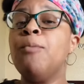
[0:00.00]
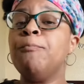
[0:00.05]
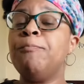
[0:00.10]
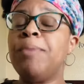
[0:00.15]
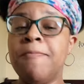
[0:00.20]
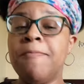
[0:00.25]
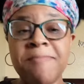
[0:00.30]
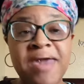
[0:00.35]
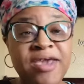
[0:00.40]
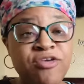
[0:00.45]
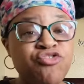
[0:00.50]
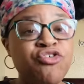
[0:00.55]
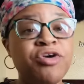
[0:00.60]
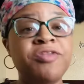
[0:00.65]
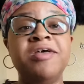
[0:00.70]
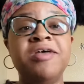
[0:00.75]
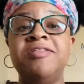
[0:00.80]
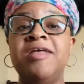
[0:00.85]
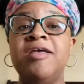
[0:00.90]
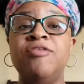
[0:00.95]
But make sure
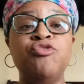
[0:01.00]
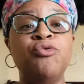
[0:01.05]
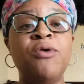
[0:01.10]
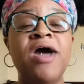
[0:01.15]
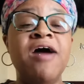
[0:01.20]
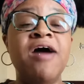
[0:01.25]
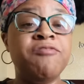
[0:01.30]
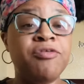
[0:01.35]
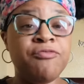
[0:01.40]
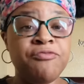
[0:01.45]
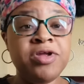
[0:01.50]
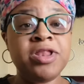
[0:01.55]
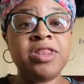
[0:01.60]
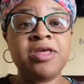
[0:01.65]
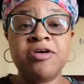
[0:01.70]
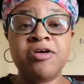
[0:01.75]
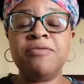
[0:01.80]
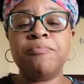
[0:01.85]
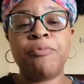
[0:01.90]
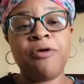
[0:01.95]
that they do have a really
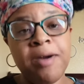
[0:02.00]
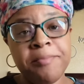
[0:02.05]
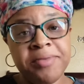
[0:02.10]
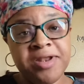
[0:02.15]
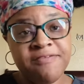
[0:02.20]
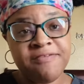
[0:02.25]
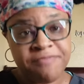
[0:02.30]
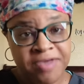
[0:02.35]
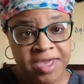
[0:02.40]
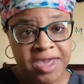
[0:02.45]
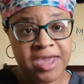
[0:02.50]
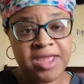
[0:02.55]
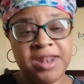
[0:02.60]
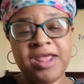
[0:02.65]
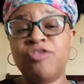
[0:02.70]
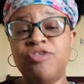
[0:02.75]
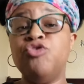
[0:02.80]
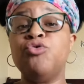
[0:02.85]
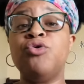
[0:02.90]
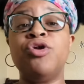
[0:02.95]
good prominent vein,
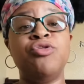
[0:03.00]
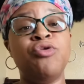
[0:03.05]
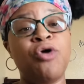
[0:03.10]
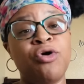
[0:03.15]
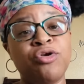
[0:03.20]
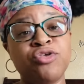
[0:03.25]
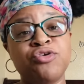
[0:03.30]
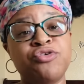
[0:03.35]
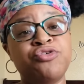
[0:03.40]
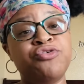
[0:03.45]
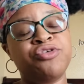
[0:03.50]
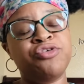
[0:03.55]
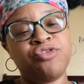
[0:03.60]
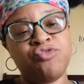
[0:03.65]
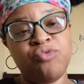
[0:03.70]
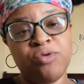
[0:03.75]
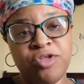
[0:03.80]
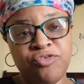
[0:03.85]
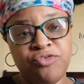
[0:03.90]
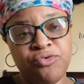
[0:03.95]
and you can also use the
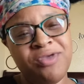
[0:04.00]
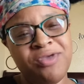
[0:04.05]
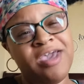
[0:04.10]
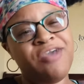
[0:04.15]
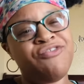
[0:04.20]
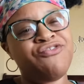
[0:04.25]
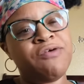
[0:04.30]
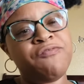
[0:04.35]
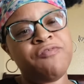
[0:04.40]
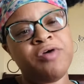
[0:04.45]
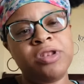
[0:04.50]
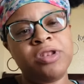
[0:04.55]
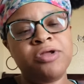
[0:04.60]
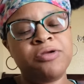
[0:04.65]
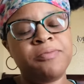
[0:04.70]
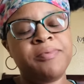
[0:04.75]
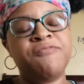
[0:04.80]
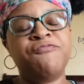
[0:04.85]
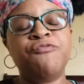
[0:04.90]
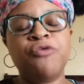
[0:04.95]
22 gauge for a little
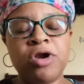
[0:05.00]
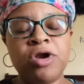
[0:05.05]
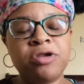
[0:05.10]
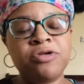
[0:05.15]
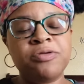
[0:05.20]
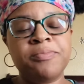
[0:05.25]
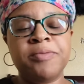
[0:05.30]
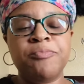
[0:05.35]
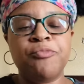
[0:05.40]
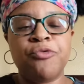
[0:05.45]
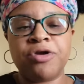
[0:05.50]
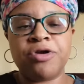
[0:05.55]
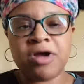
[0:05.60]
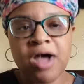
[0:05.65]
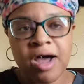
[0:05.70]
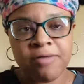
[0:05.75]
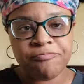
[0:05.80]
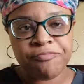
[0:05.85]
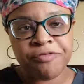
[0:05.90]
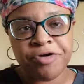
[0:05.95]
bit more
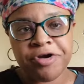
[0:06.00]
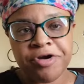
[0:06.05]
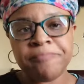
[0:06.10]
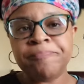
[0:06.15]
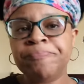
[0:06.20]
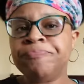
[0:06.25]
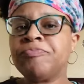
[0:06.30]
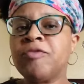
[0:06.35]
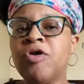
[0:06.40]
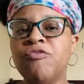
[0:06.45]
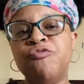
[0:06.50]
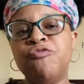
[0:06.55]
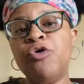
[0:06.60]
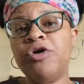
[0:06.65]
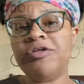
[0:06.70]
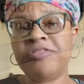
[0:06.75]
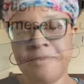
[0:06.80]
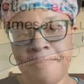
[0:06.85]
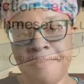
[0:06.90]
comfort for the